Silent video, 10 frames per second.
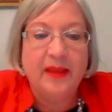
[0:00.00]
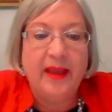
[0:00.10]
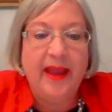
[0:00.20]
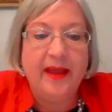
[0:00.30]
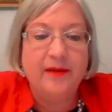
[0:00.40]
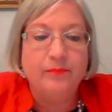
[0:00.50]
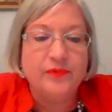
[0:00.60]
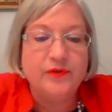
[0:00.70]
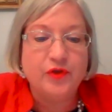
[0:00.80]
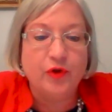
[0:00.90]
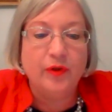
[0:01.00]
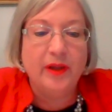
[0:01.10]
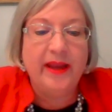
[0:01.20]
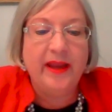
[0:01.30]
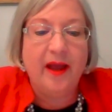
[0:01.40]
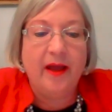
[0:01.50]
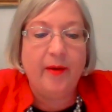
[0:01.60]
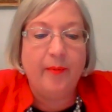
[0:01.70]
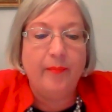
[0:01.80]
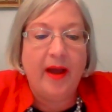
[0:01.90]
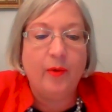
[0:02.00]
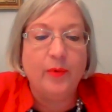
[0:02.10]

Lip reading: And certainly, I